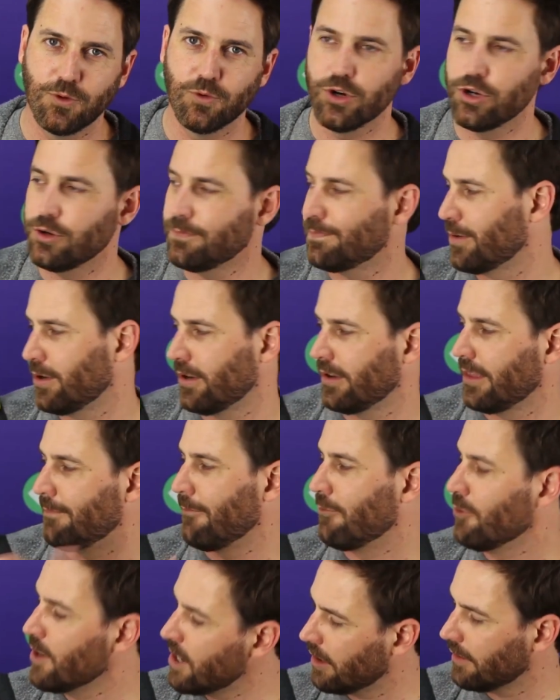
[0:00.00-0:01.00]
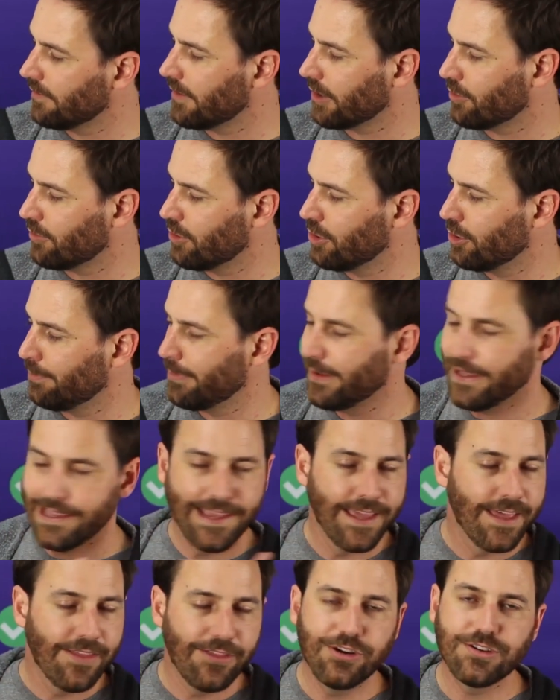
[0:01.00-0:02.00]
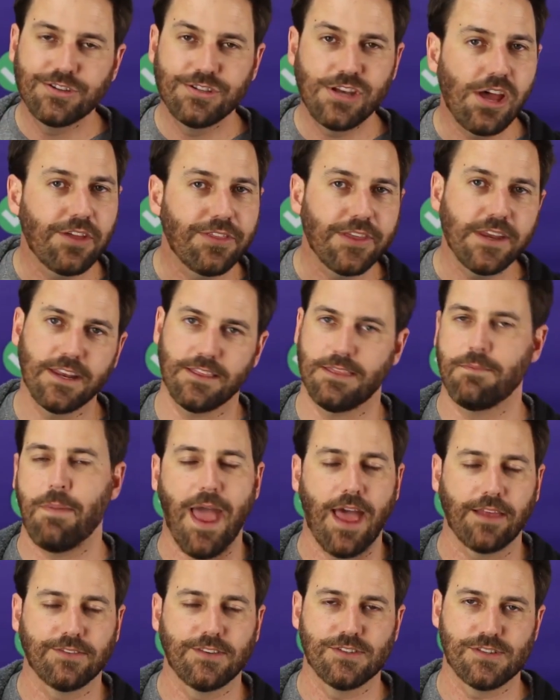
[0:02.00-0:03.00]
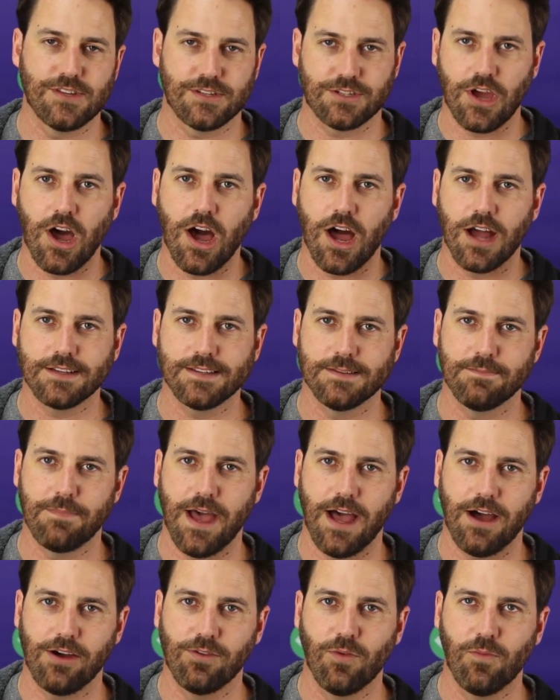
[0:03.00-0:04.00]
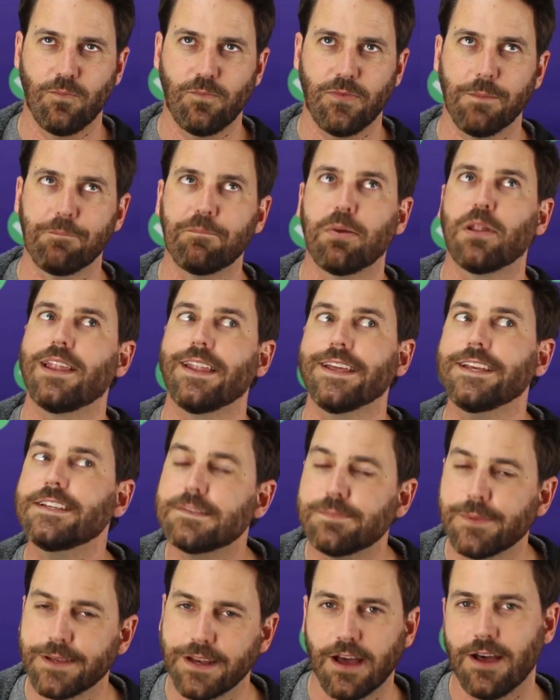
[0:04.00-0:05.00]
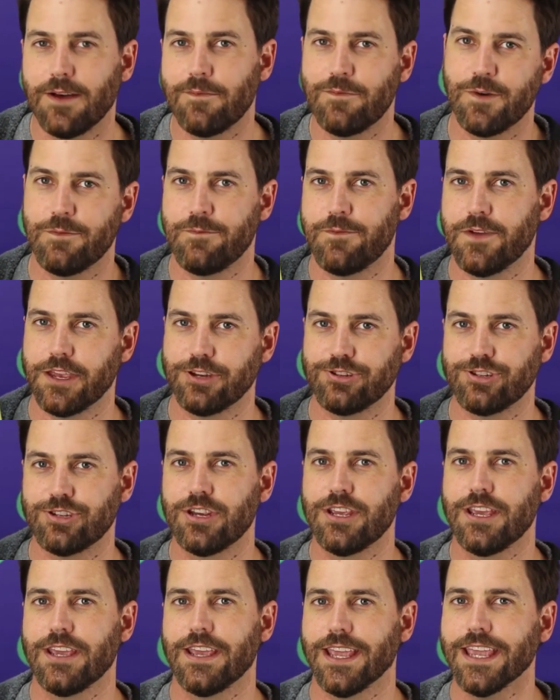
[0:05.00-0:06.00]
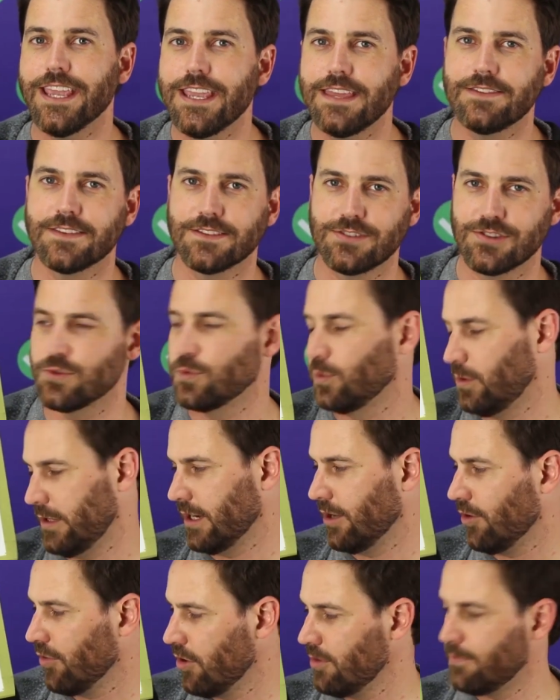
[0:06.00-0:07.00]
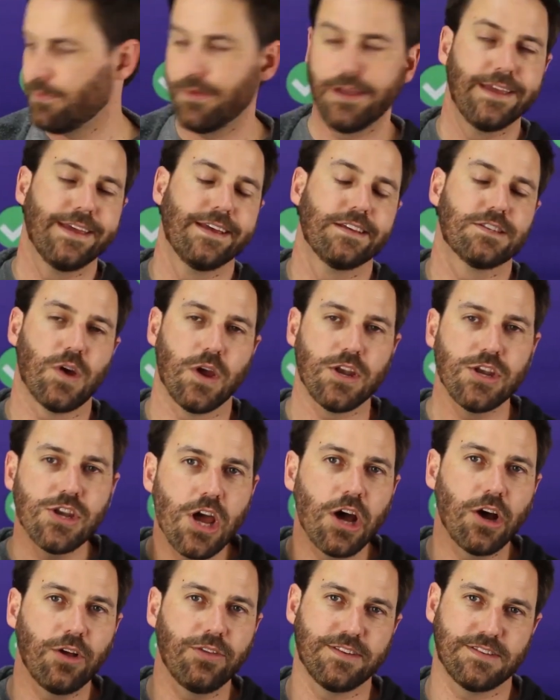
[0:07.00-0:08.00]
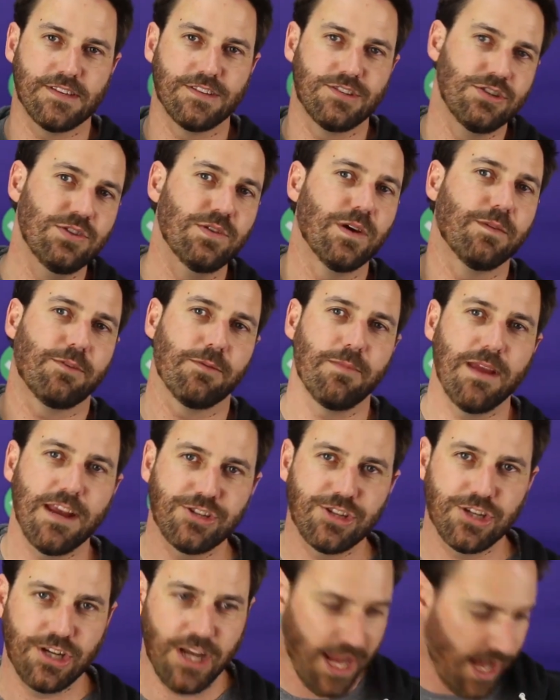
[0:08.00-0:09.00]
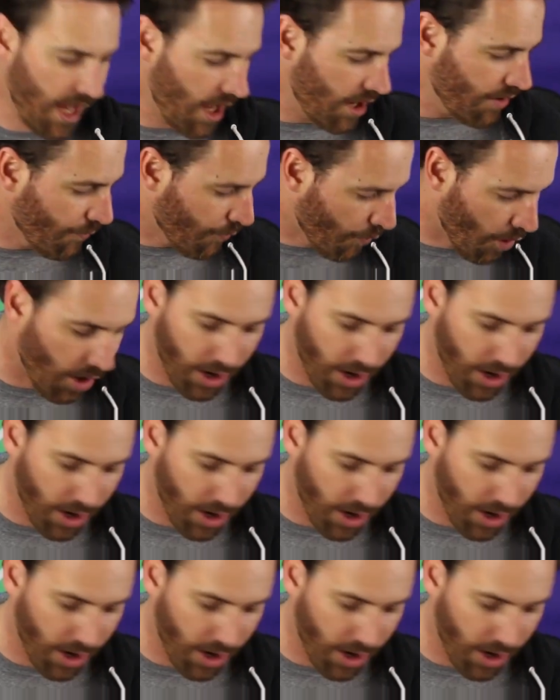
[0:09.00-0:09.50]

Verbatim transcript: group or in the rear of the group. There's nothing in the passage that talks about the placement of the fish in the schooling group, so I know this is new information and